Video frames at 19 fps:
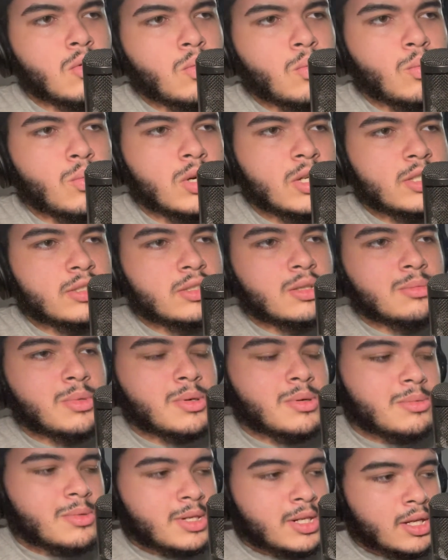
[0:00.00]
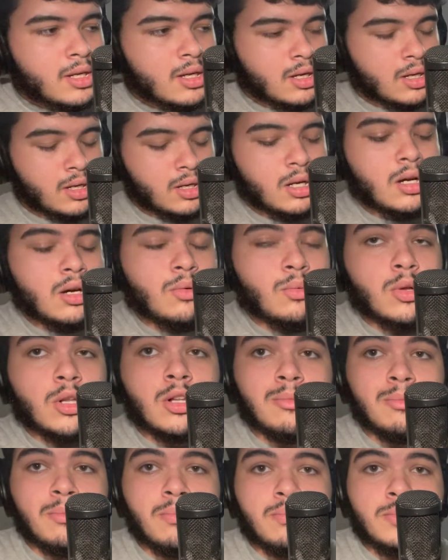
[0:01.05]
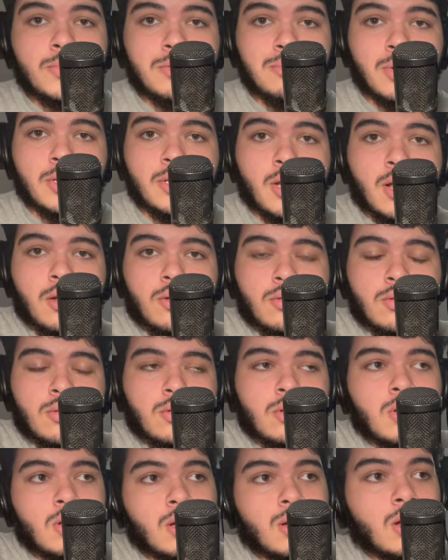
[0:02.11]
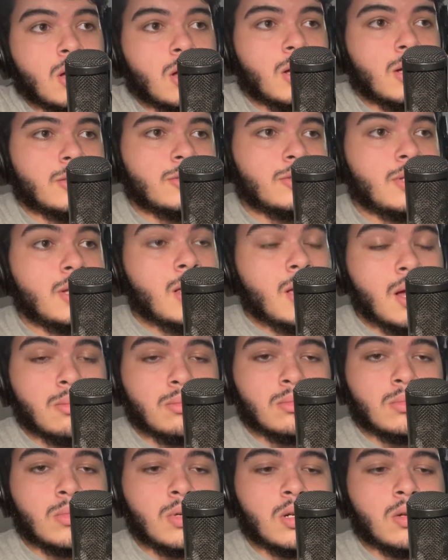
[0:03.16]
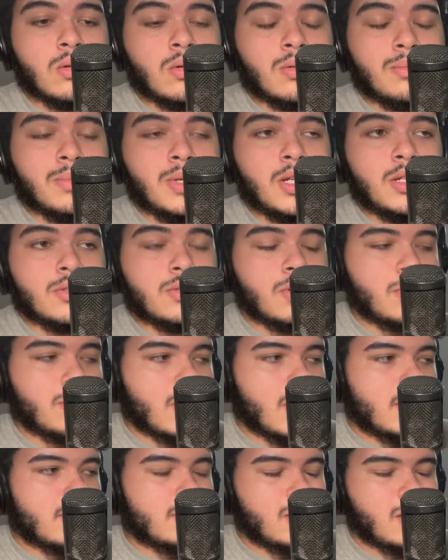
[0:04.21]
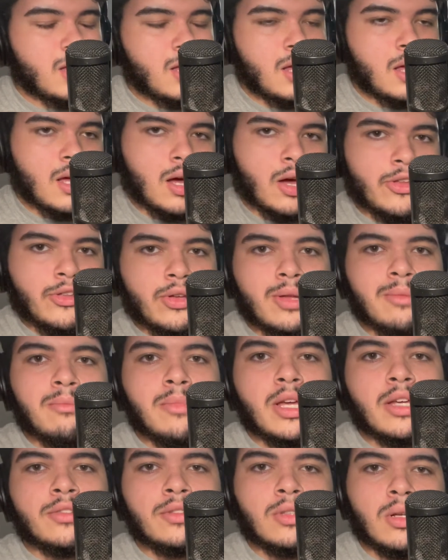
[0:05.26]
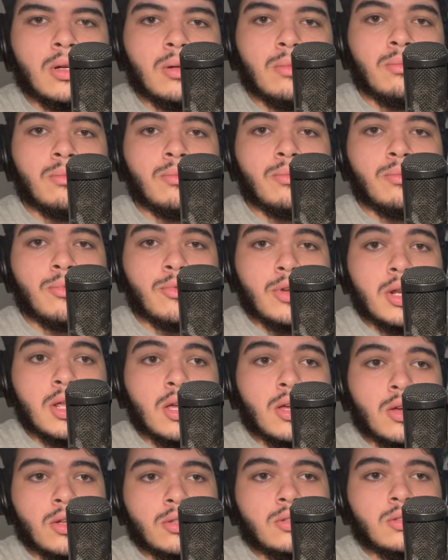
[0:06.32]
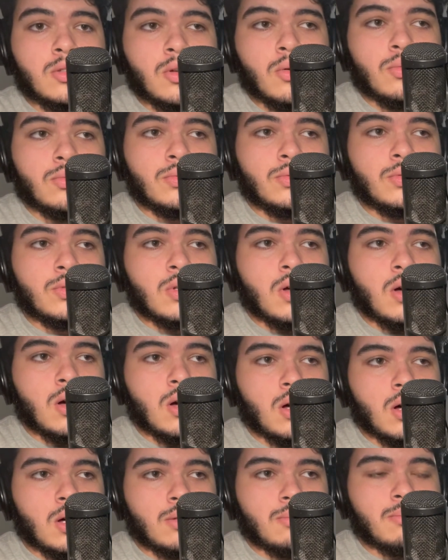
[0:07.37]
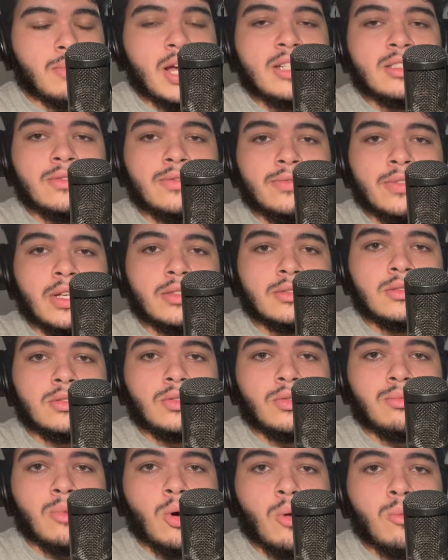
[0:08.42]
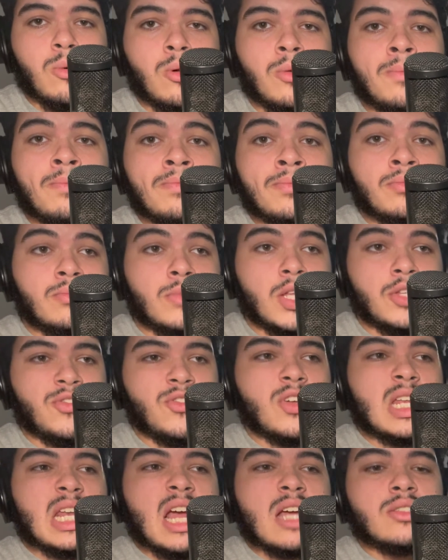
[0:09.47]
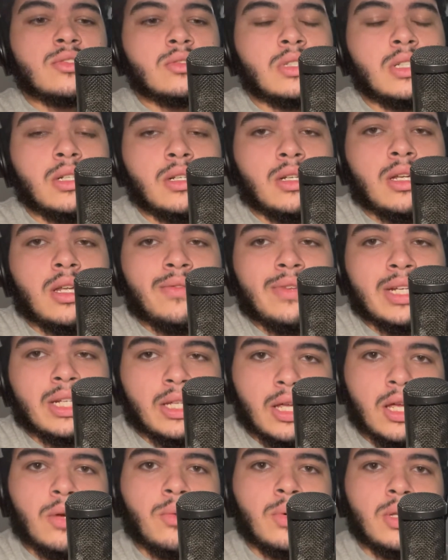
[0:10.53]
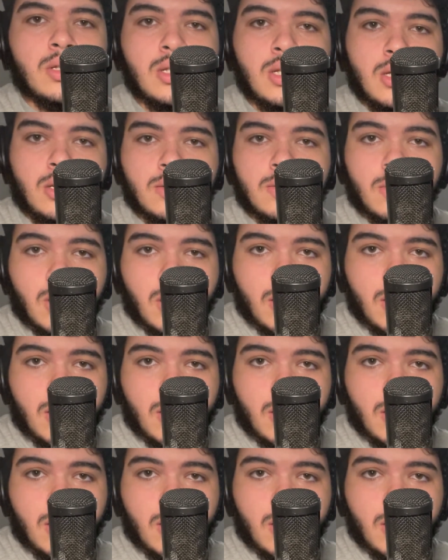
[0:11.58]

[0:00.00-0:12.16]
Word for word: what is up everybody uh welcome to my channel uh today i'm gonna be showing you guys how you can make some pretty good tones on Bias FX 2 mobile and you can actually even gig with these